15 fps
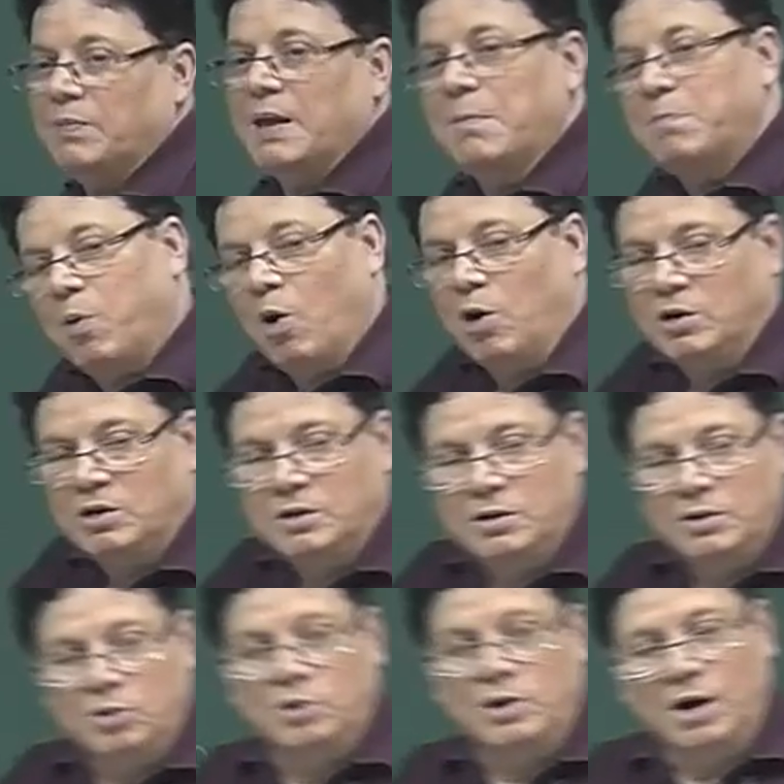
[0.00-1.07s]
a bond,
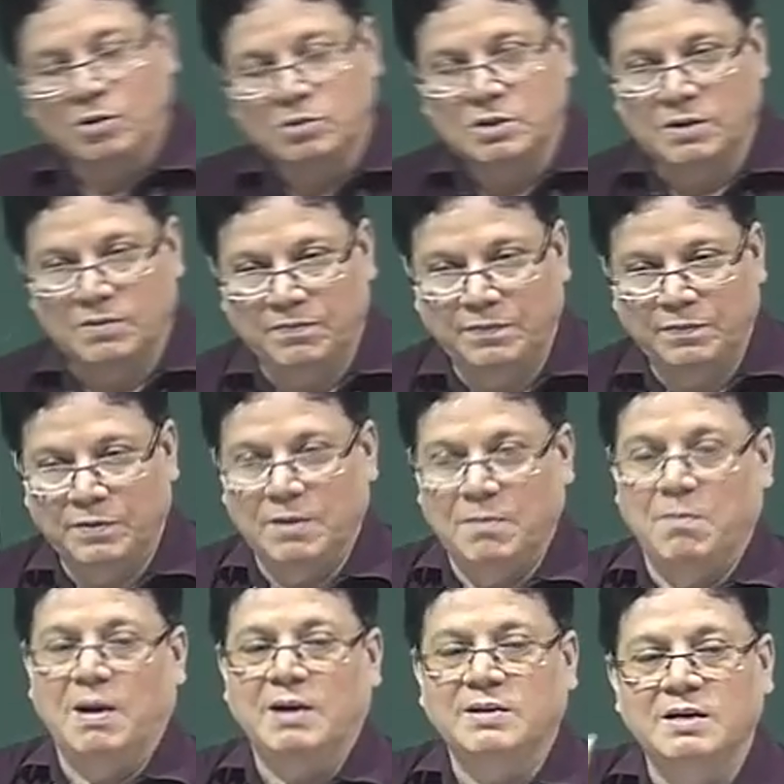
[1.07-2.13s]
no doubt,
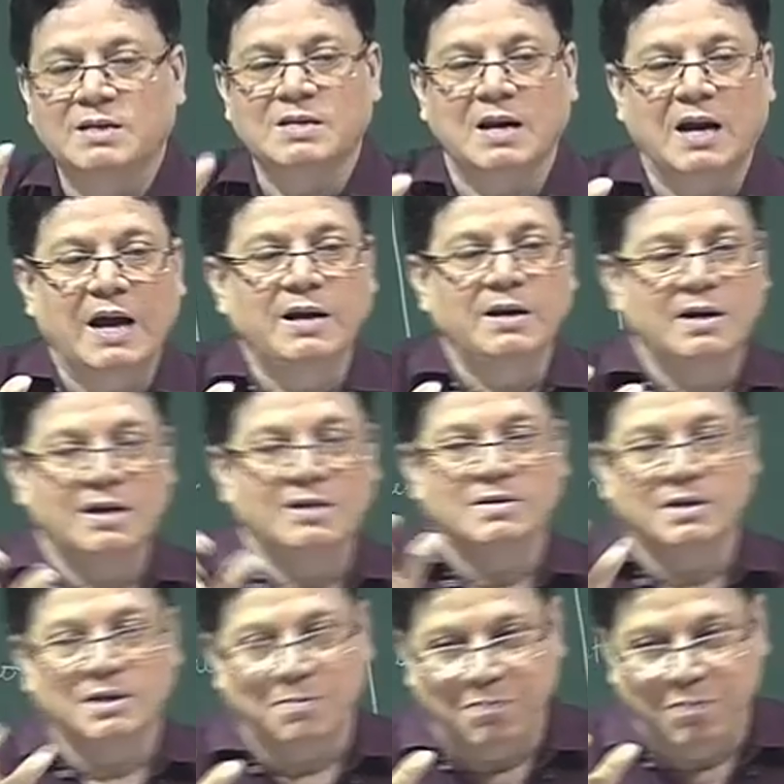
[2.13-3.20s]
but this line is in
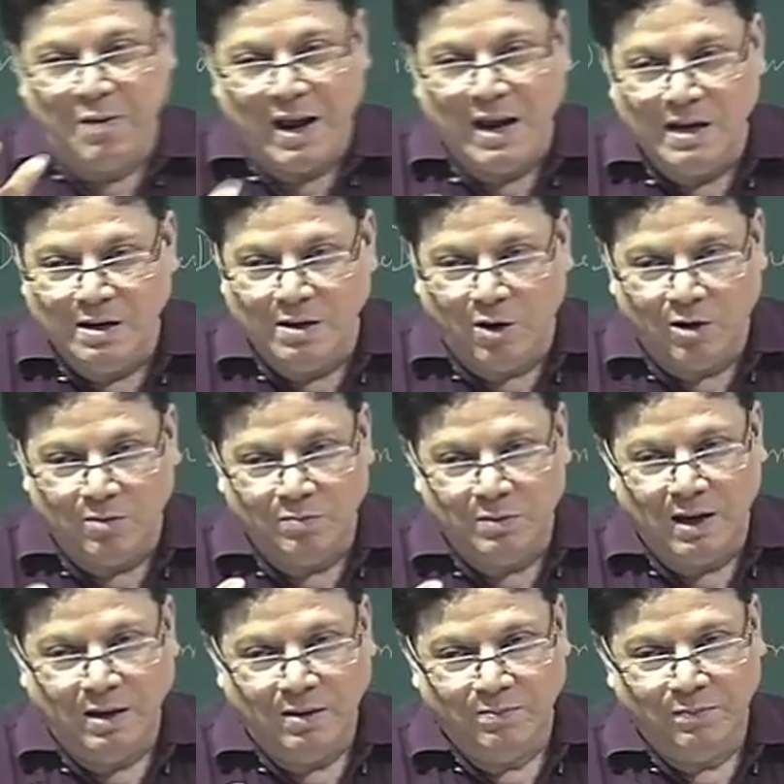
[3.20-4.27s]
the plane of
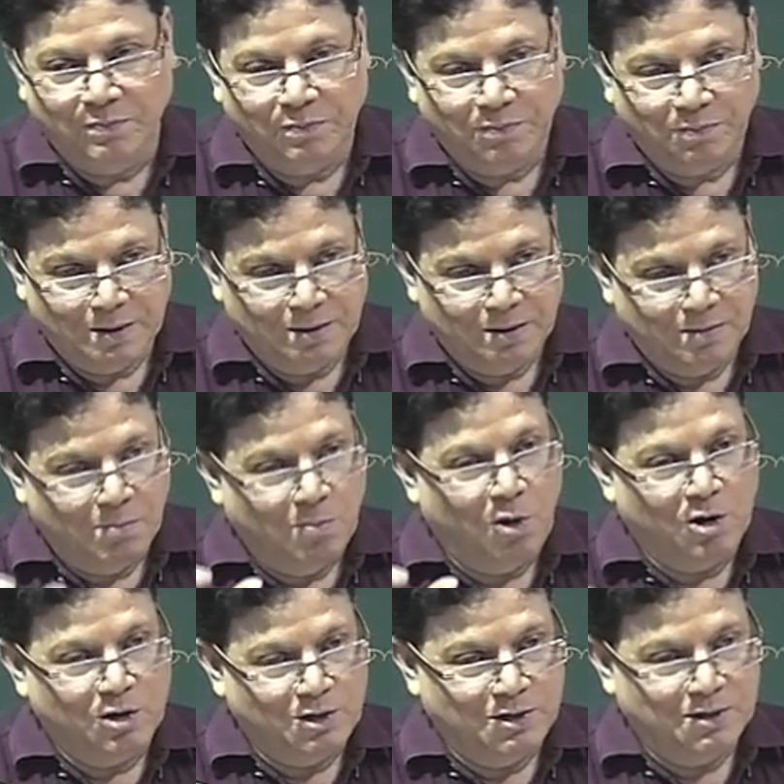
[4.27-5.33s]
the
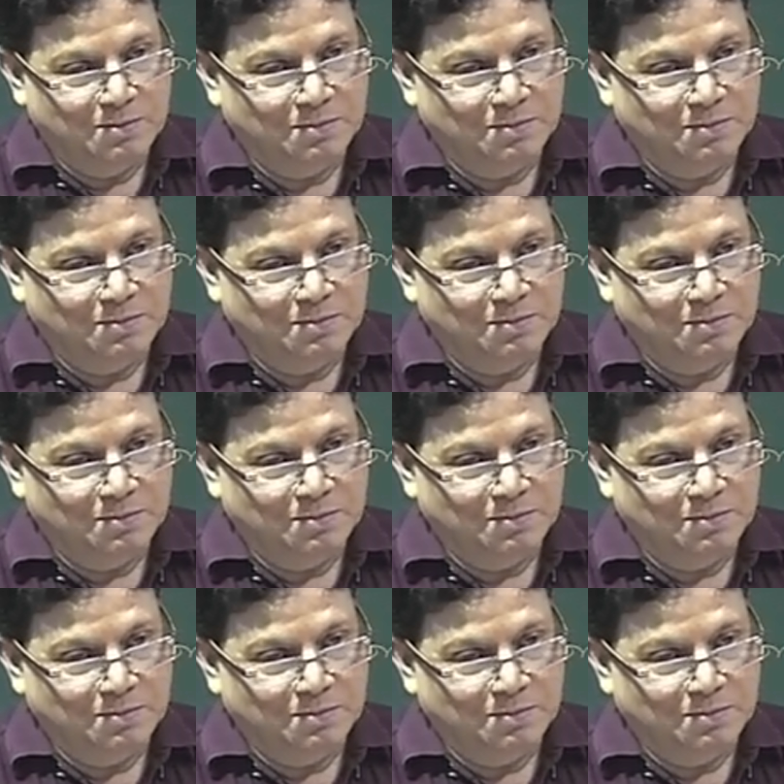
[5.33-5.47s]
bond,